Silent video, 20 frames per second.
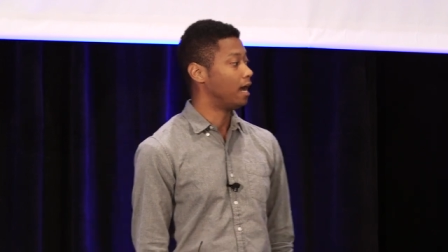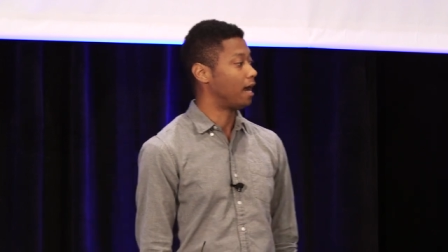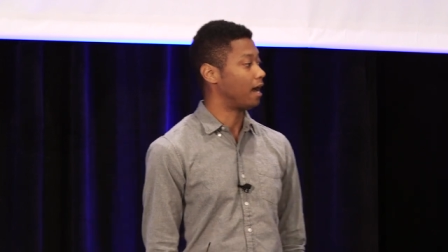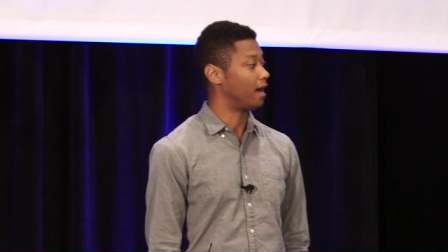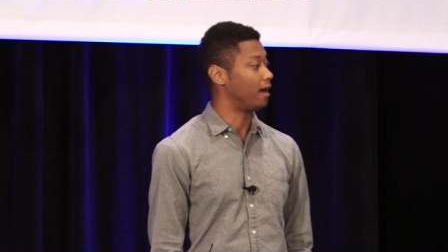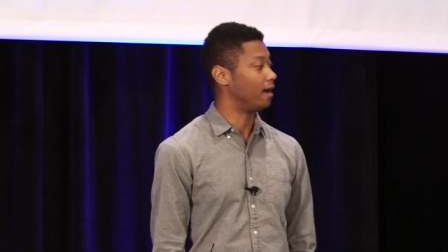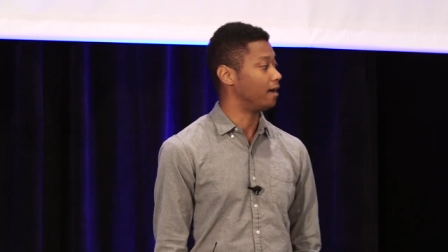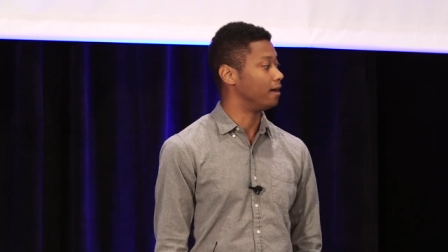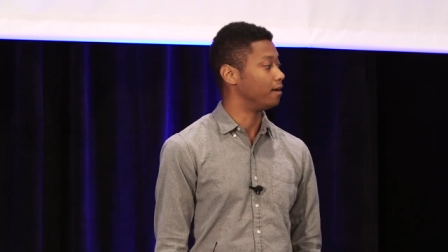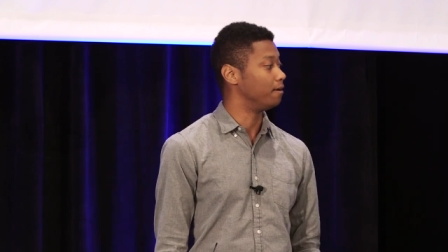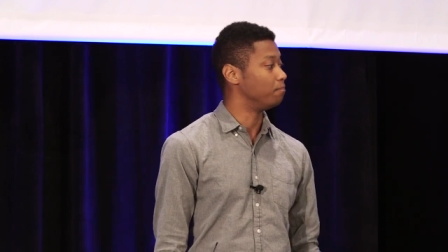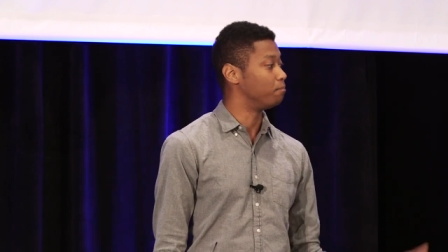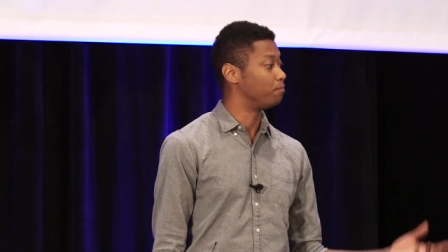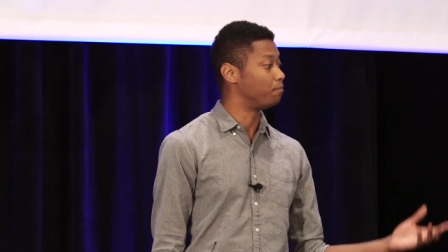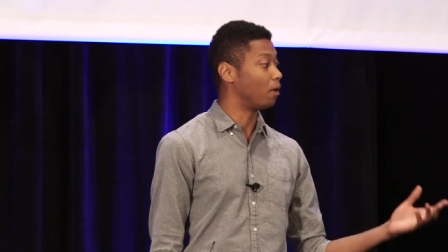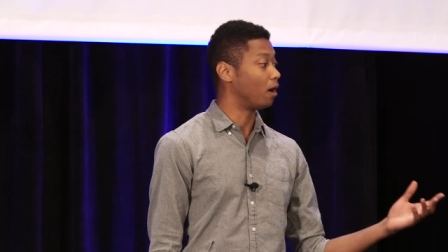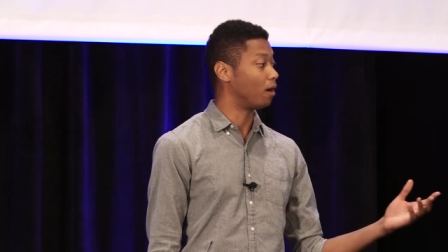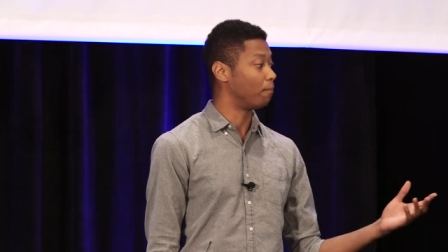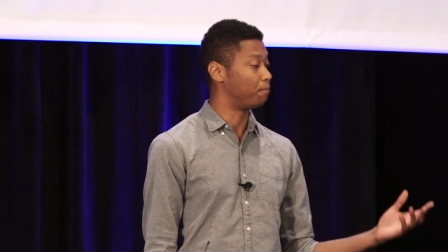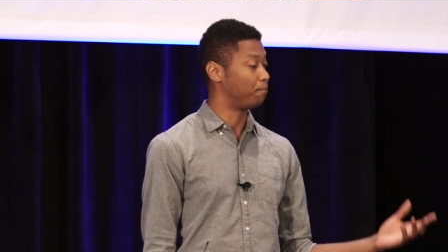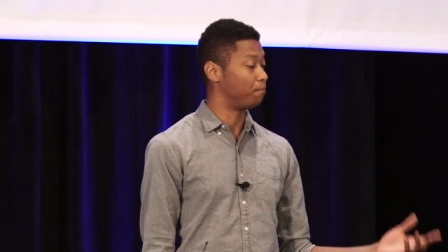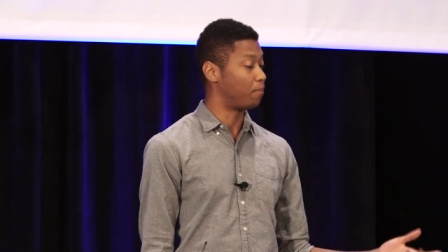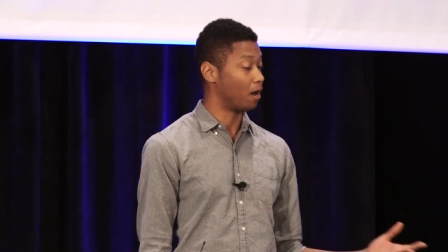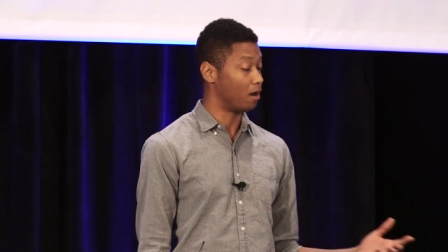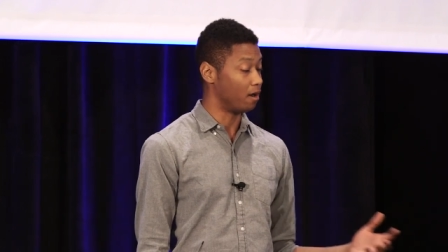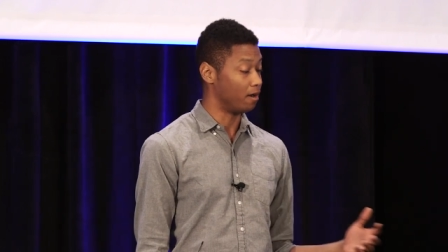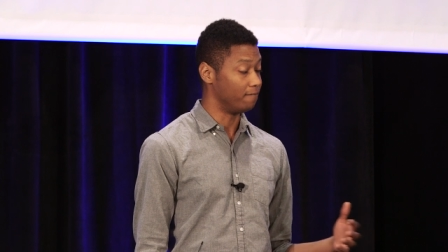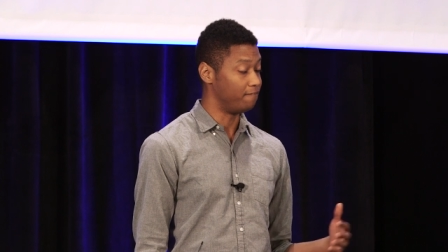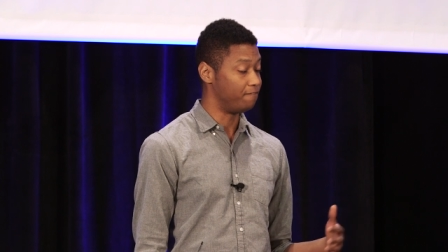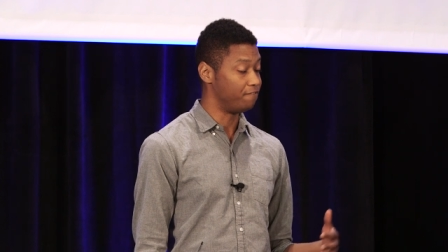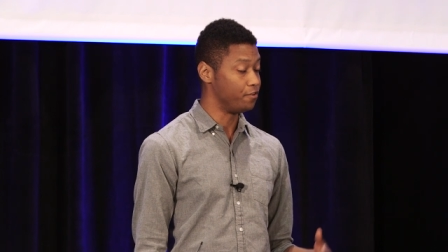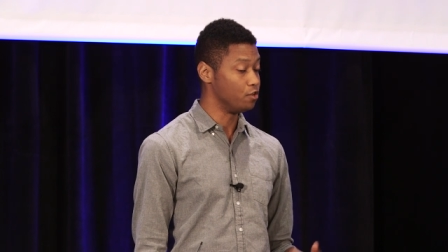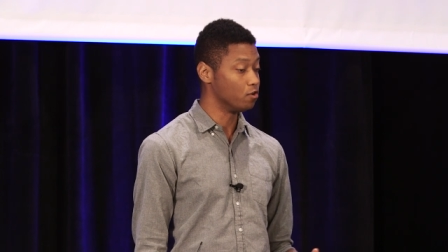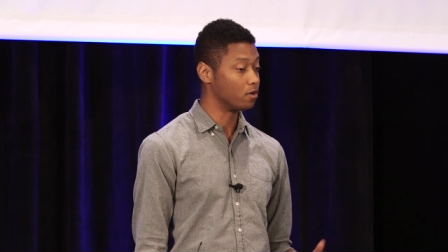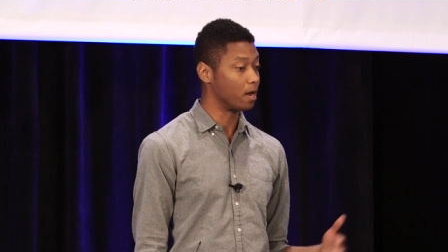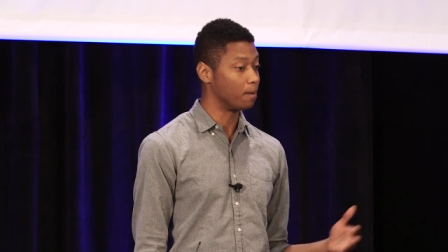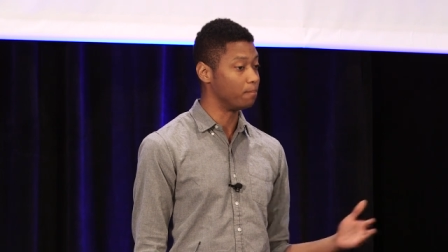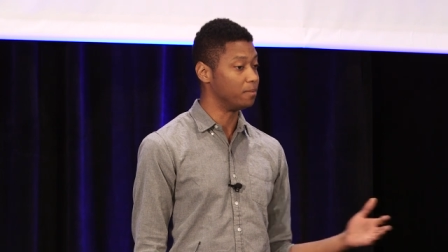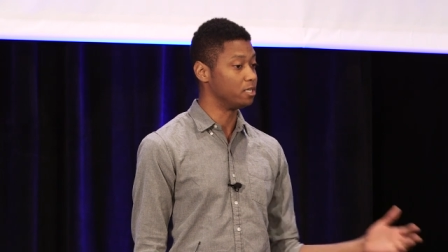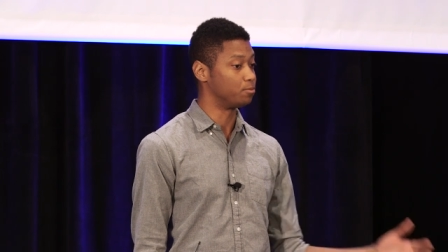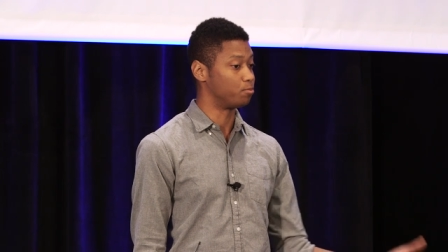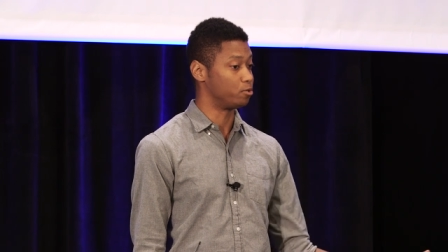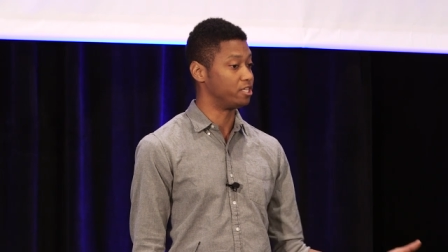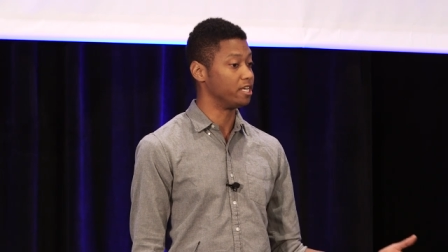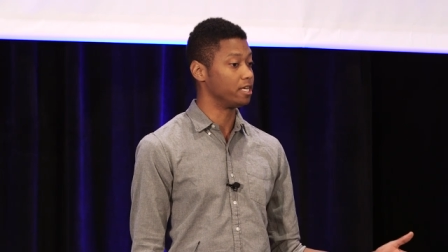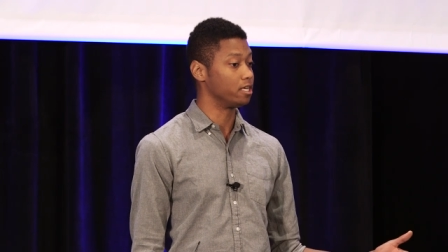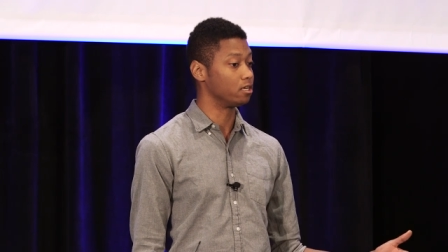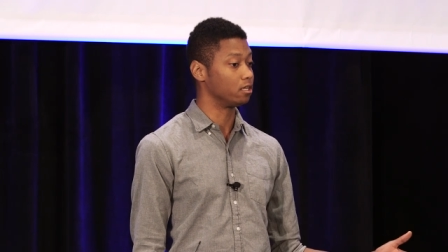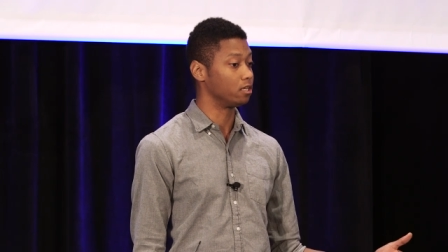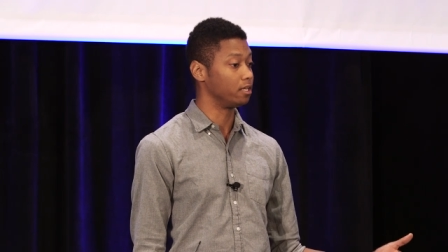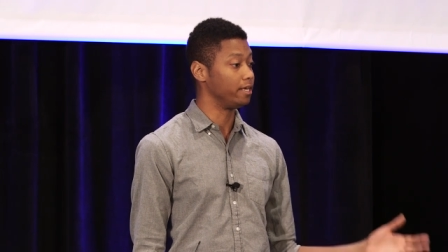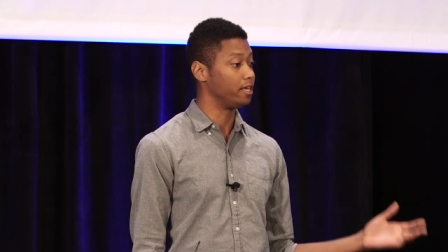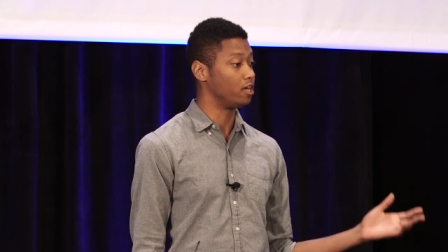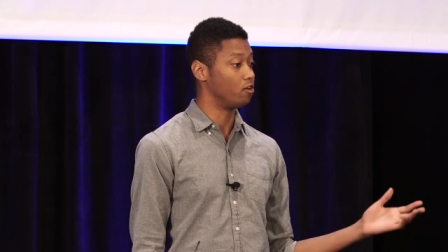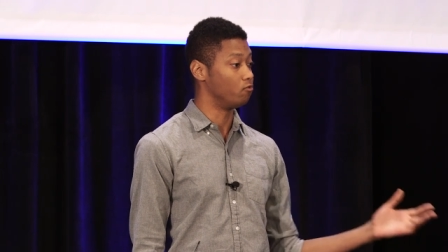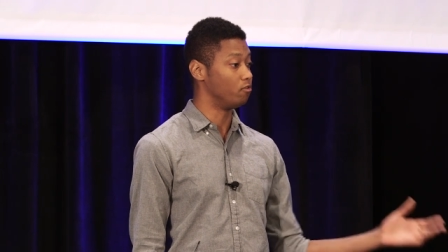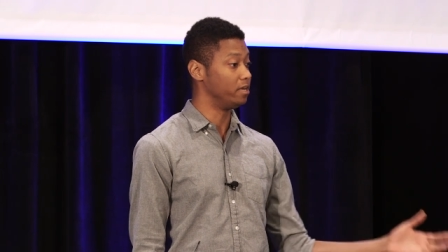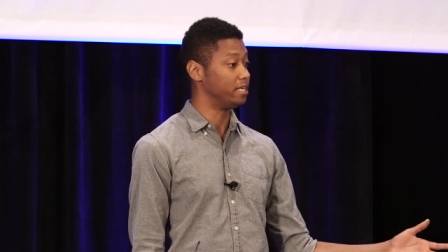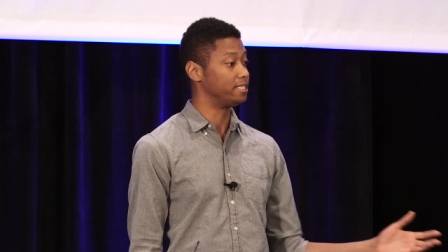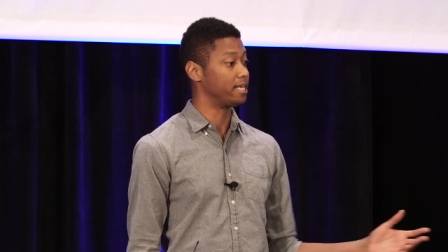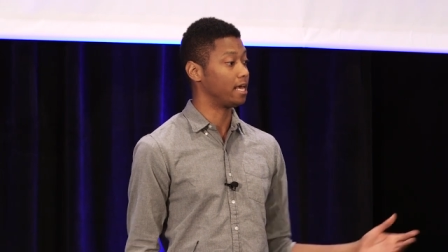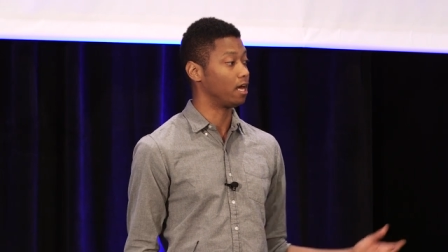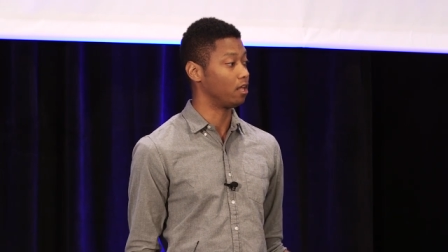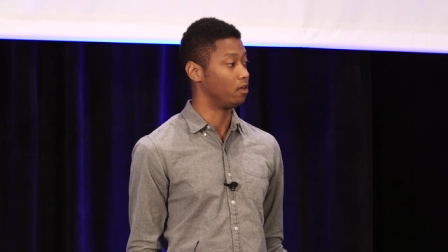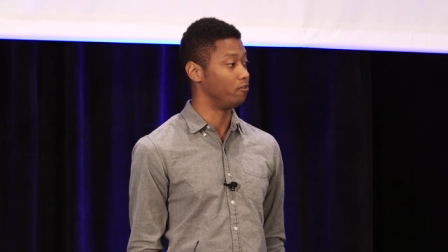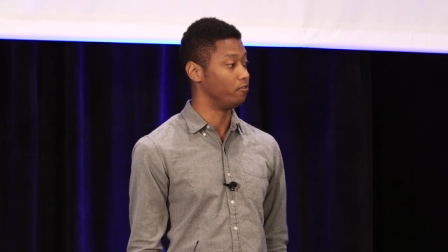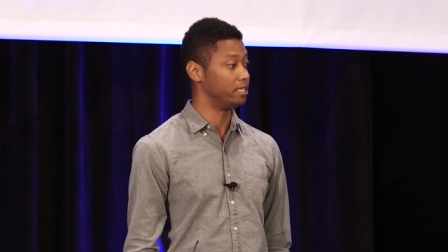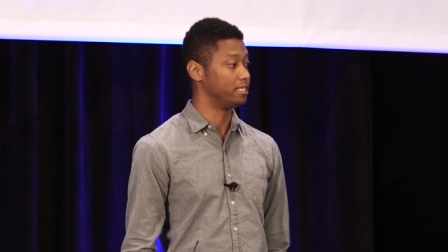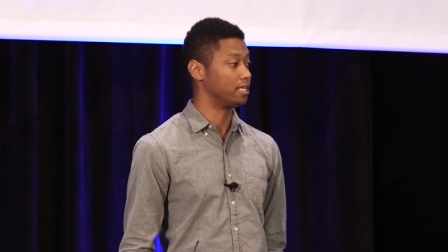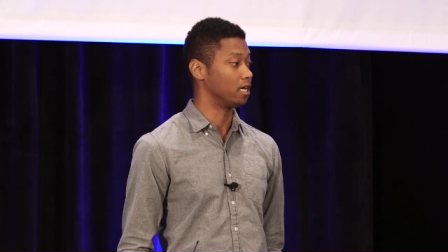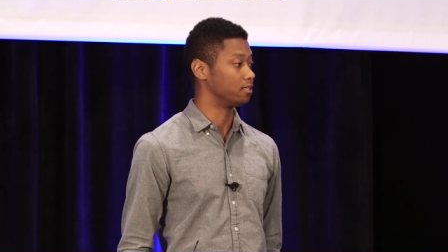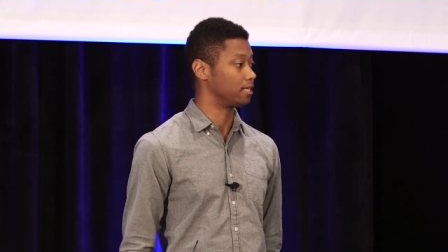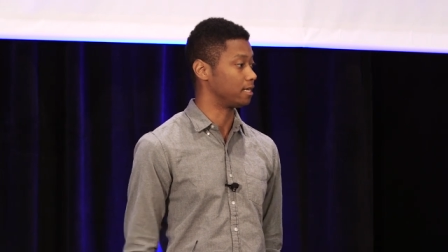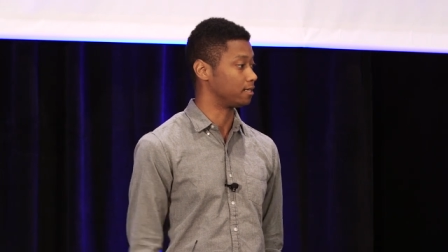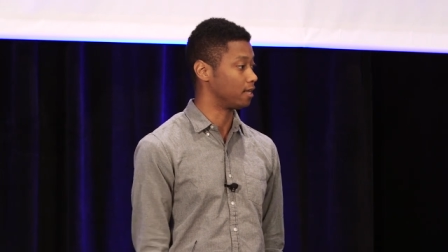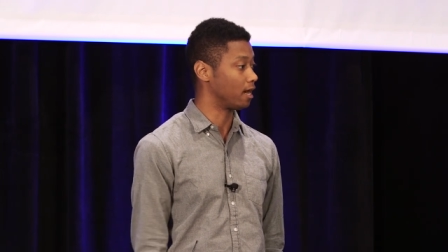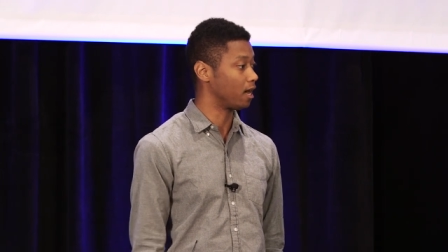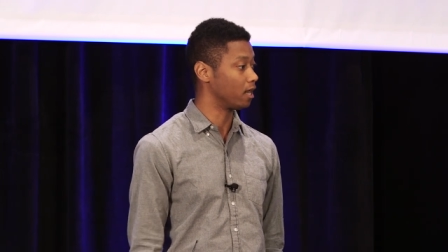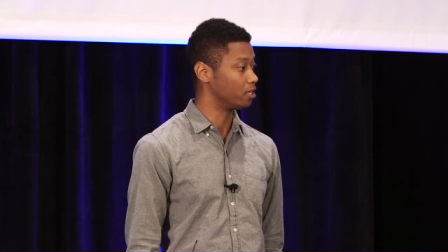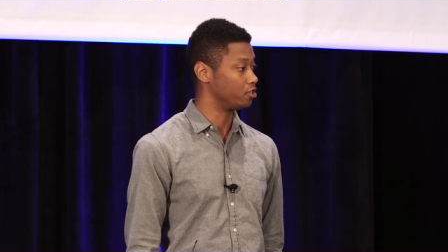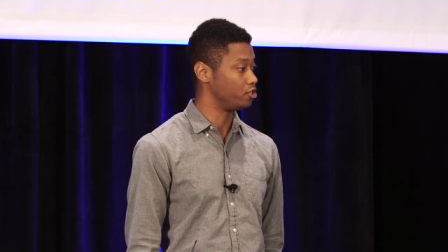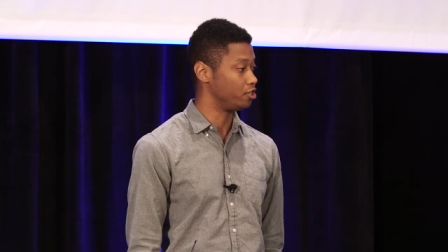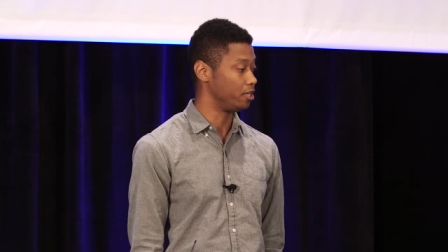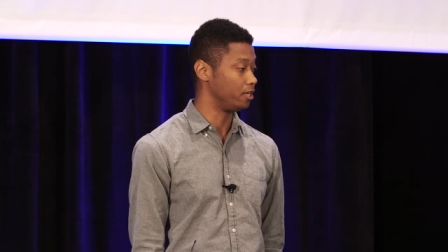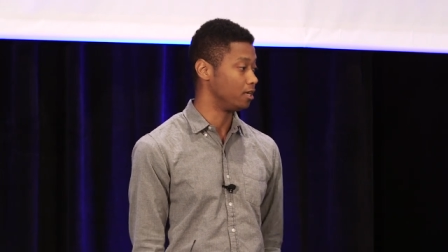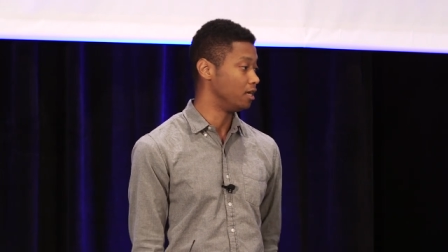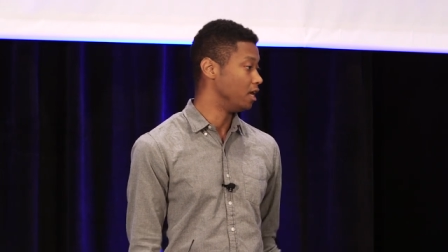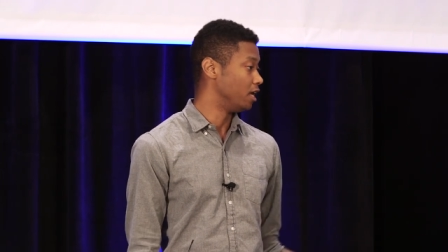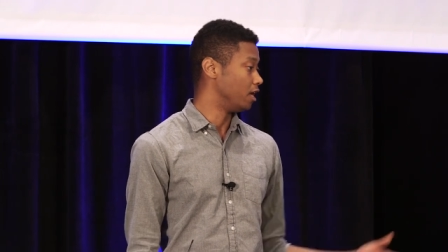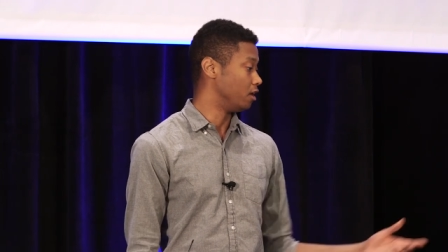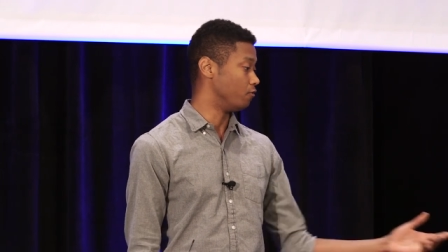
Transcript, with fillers: uh, a, a, few companies, particularly in retail and retail technology.